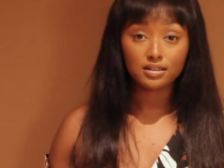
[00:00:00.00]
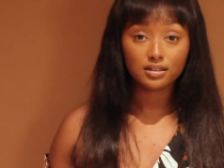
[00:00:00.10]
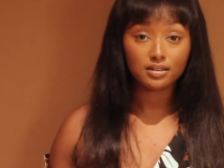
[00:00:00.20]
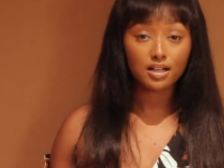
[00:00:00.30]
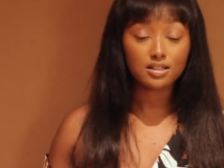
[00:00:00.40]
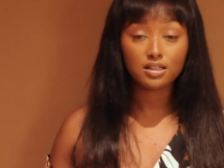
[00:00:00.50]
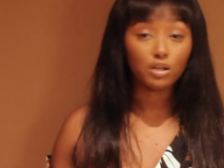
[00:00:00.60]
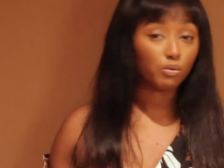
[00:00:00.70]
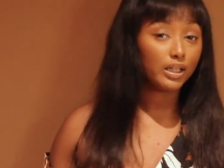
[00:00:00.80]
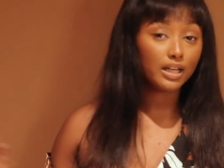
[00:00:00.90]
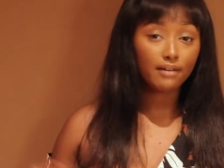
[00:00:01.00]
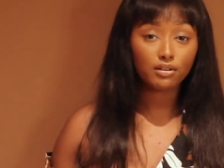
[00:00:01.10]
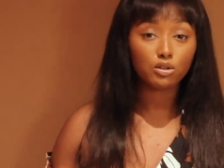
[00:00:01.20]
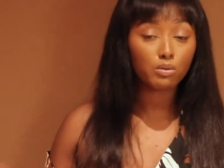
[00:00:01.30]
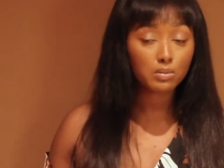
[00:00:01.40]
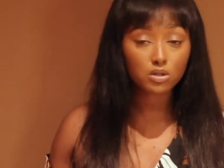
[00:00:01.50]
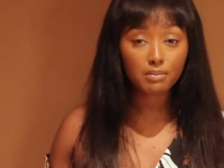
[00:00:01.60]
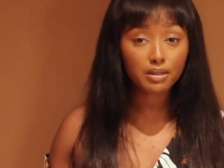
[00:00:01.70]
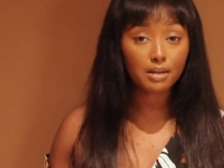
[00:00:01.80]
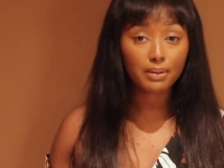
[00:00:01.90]
Because, look, we never knew we was
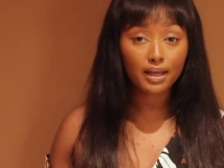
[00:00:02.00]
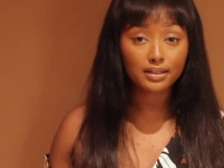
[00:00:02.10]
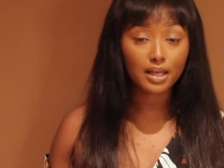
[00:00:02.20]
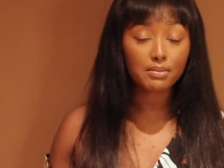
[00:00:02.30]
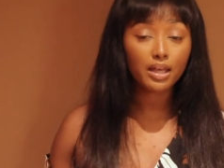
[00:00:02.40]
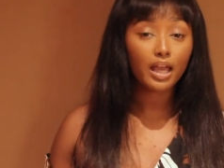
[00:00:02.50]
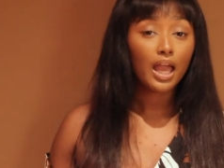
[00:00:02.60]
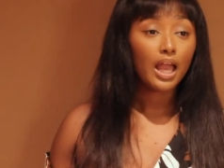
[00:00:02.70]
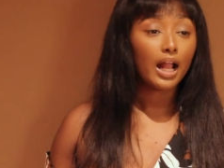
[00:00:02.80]
going to be in a pandemic.